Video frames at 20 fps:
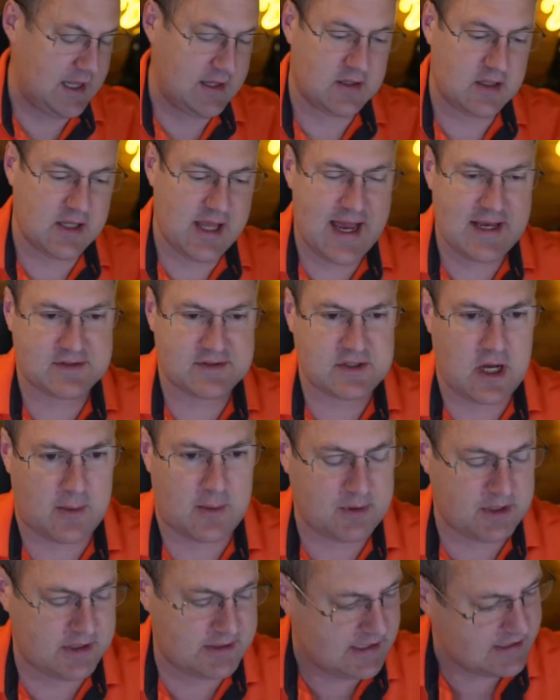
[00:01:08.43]
In the last
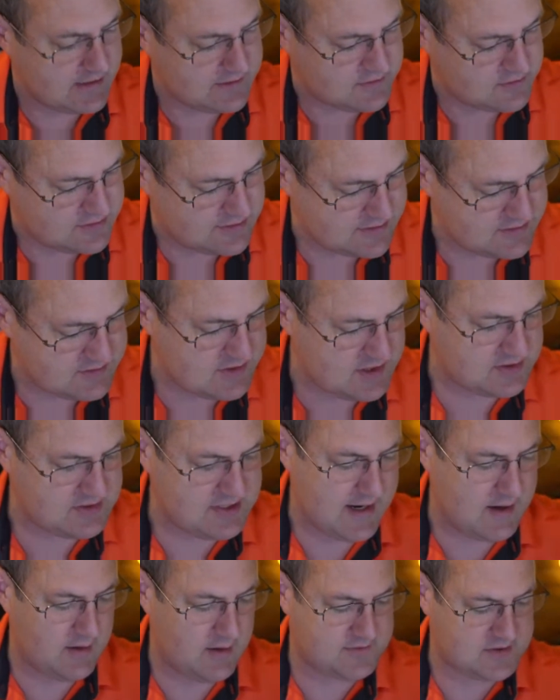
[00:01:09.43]
couple of days, since the
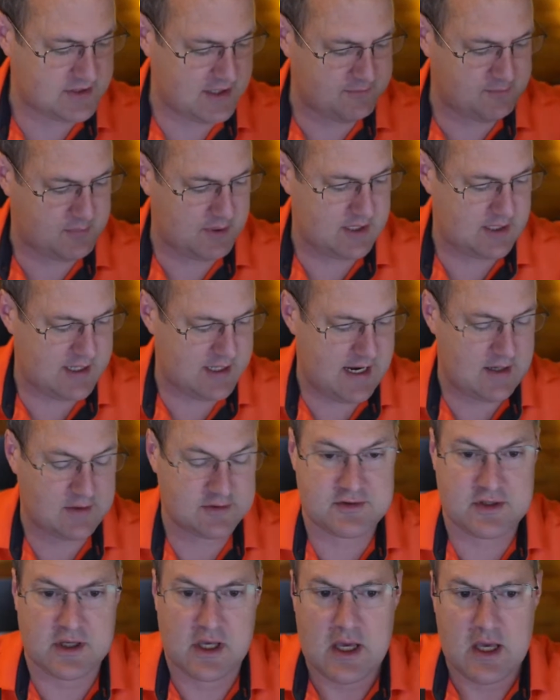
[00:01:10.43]
tariffs have been
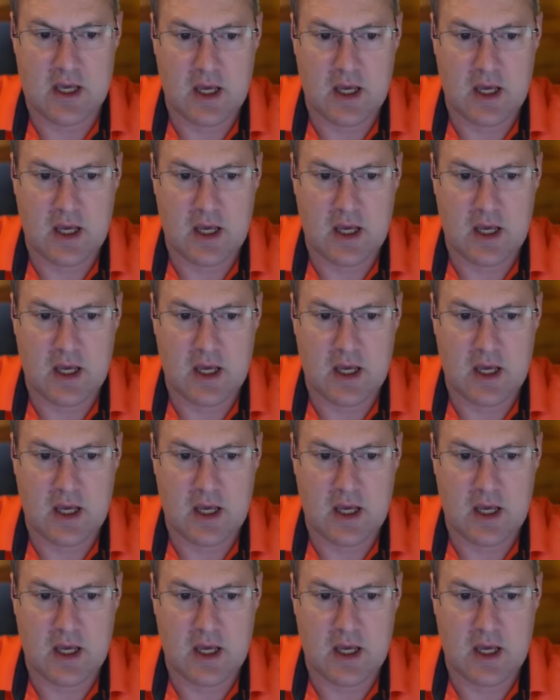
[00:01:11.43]
announced,